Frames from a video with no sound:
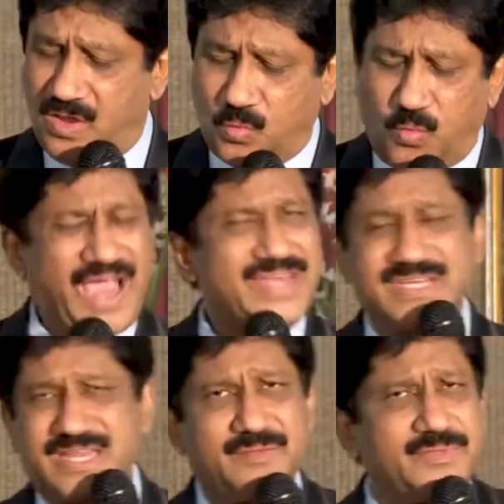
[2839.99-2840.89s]
why
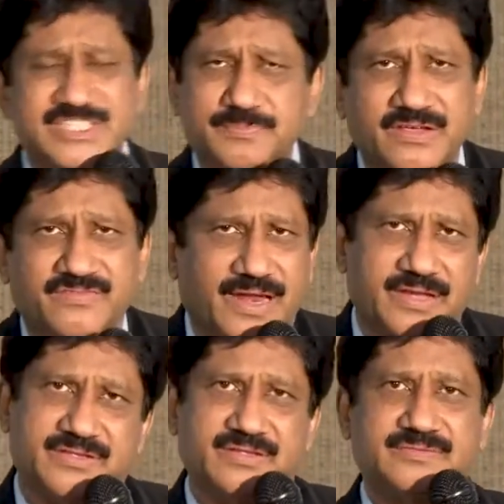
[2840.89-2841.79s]
did I miss my
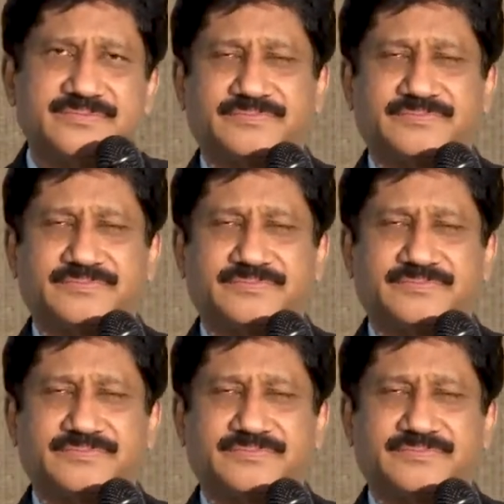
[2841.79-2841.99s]
flight?